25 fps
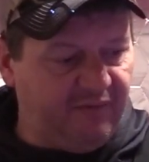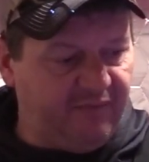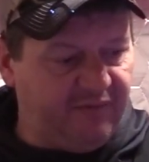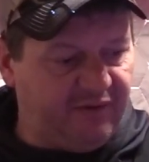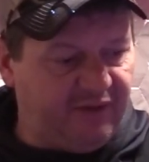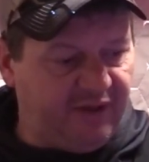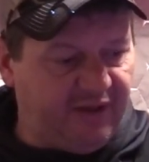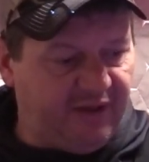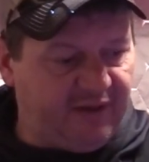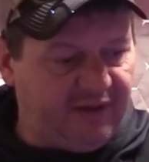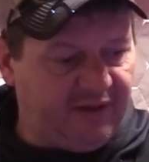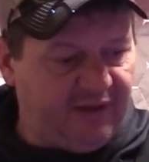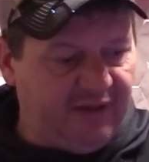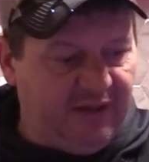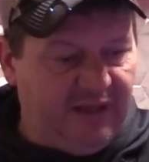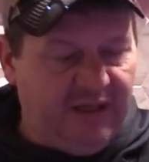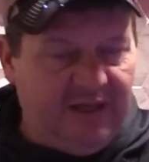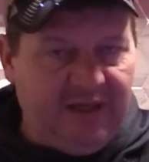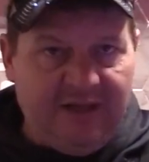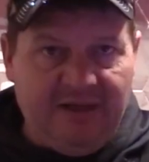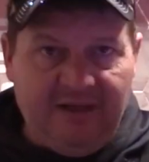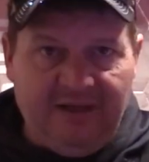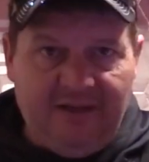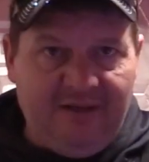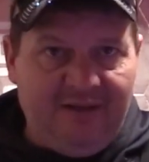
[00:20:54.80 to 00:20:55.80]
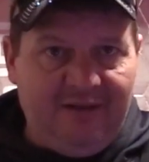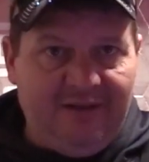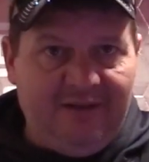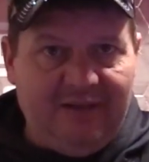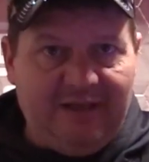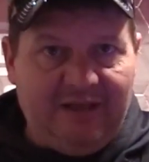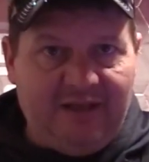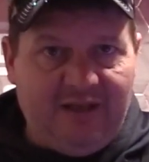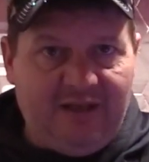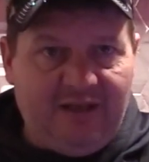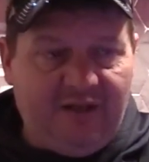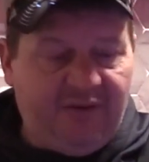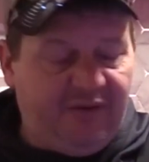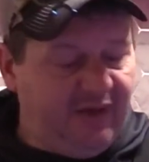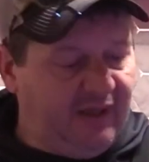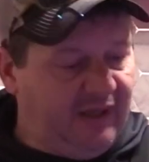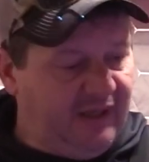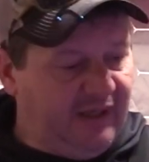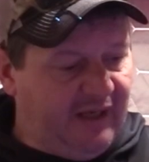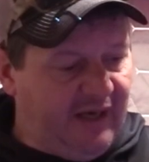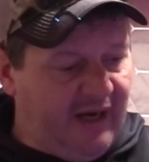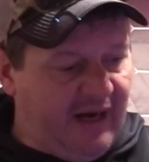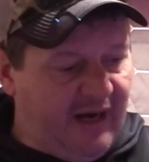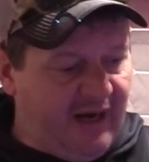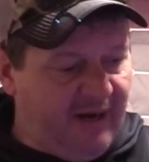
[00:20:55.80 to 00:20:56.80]
that anything
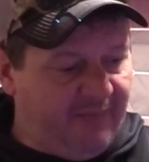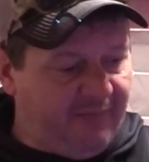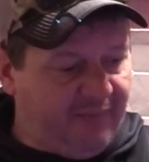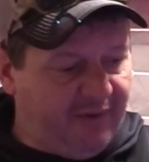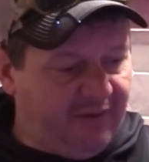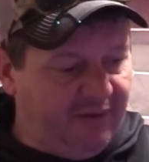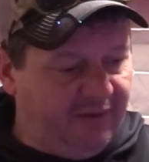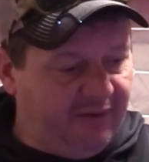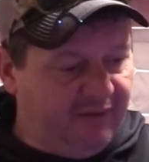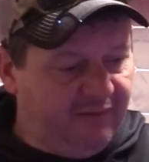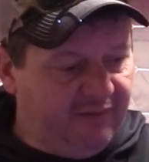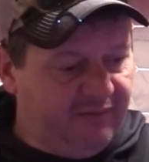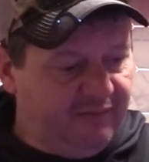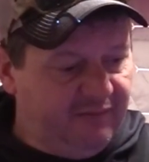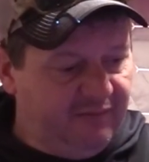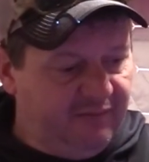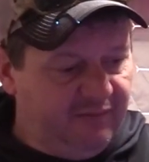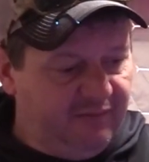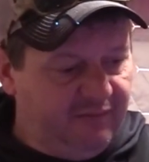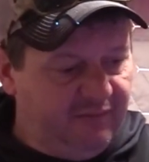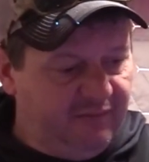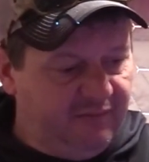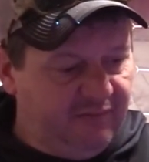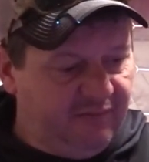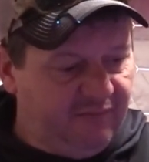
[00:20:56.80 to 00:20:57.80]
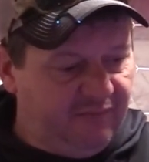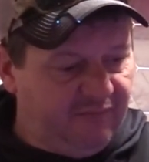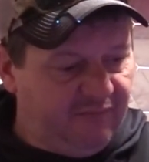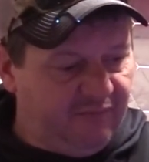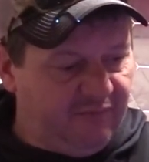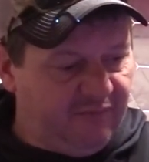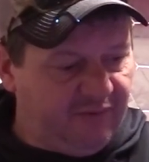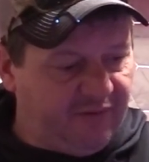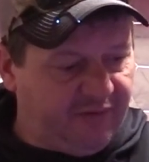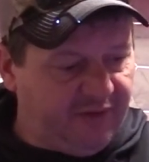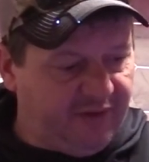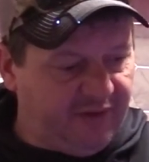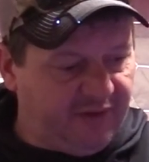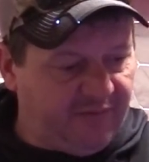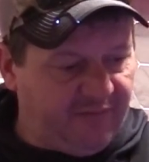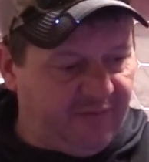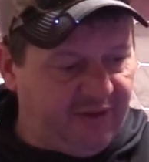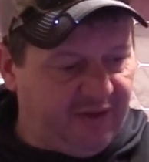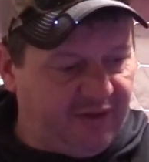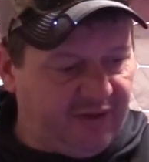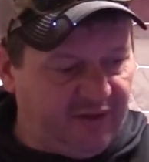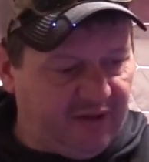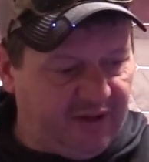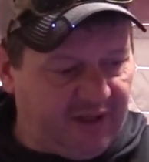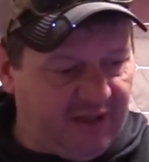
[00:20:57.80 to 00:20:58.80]
can happen with these
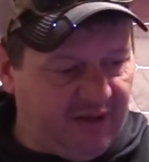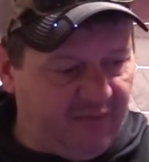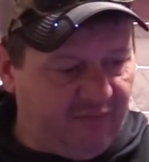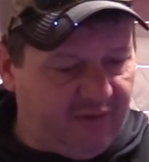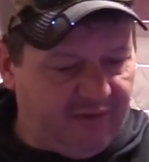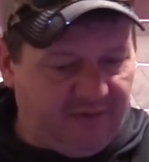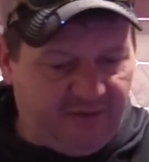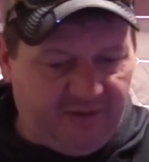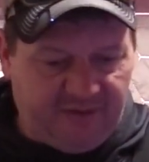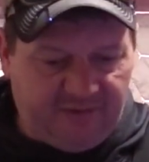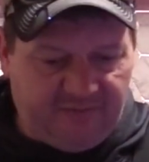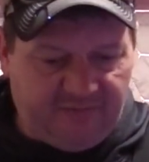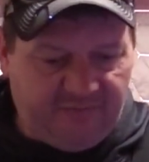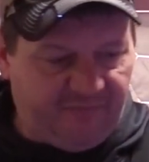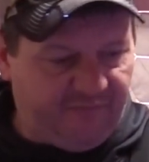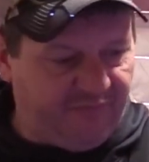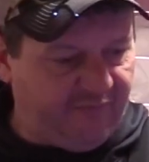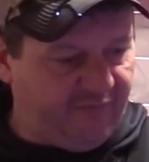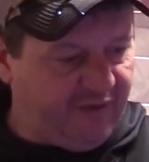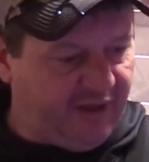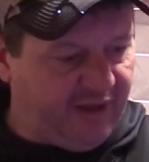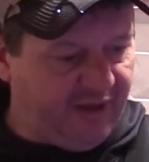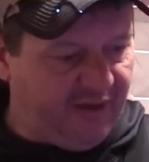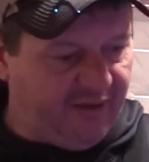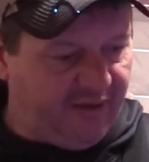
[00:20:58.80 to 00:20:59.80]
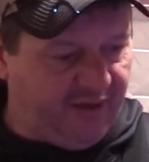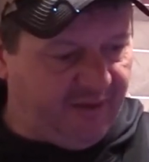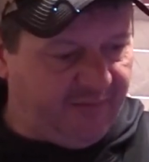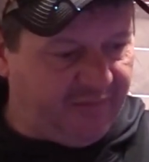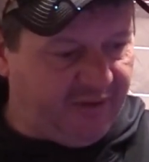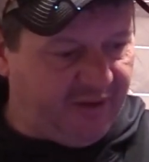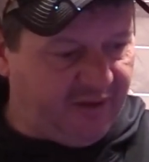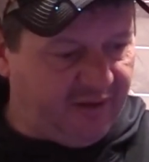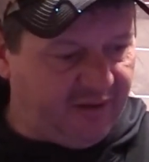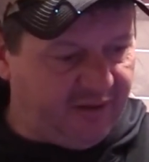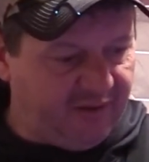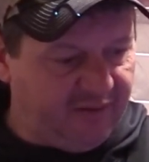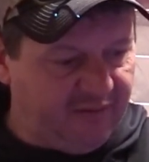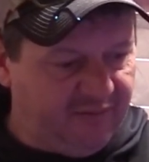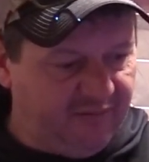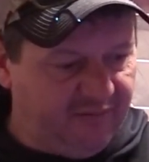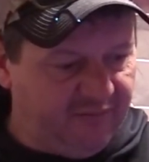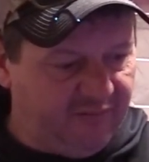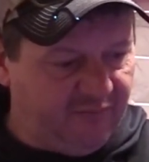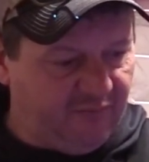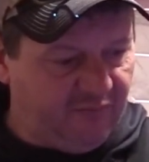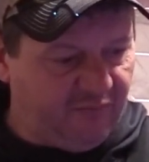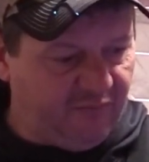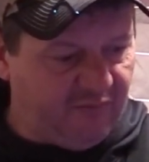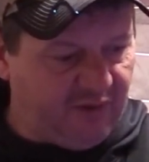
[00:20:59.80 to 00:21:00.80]
fish. I got one just firing up here.
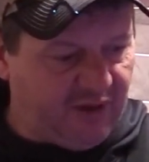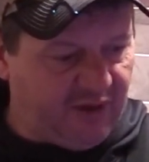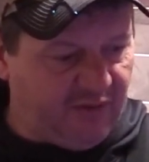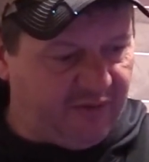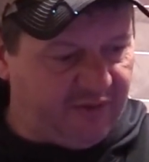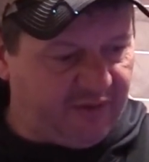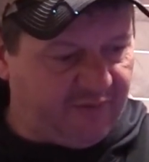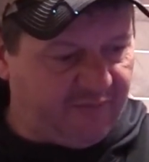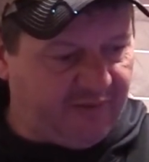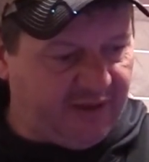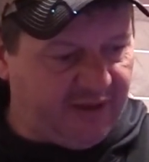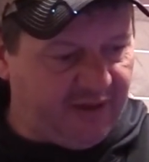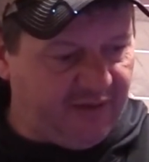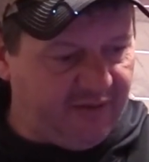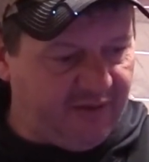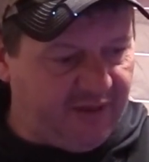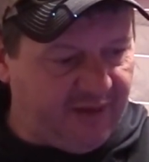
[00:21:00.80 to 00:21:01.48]
Walleyes firing